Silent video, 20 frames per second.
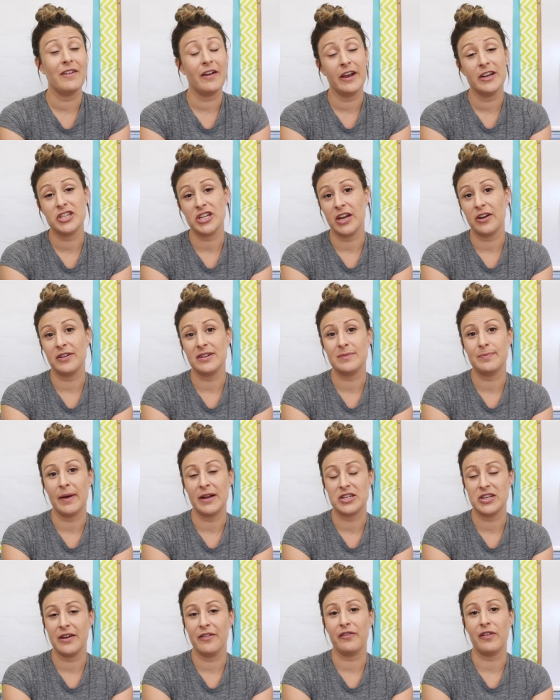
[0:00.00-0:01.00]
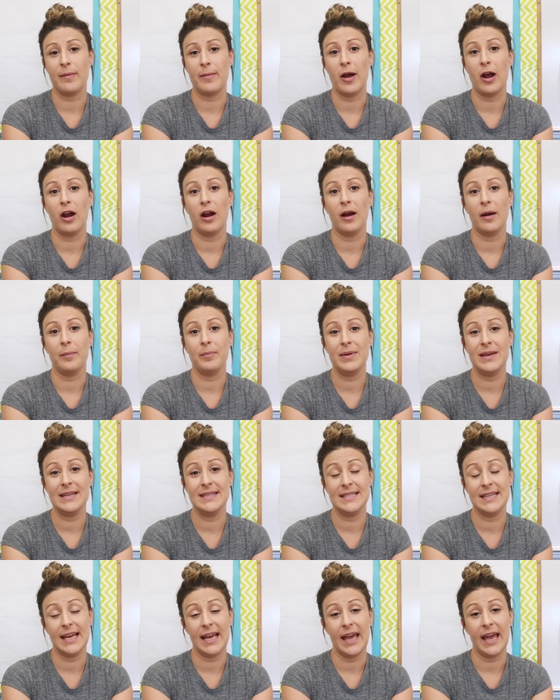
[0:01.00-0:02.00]
very generous budget from our
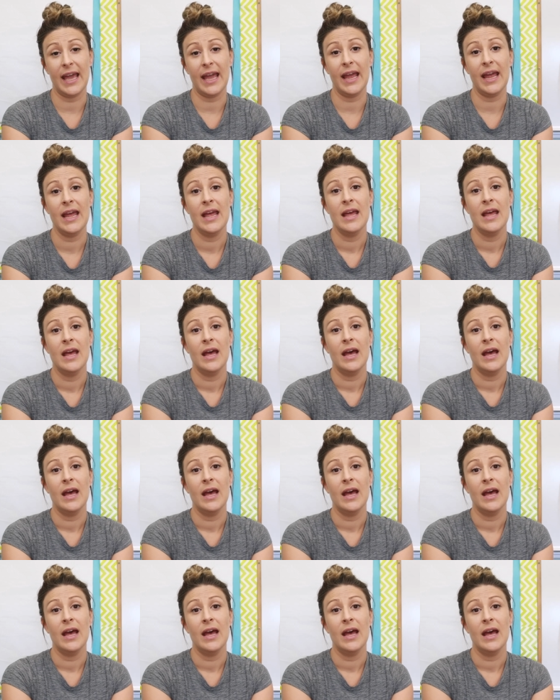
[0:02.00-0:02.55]
PTA.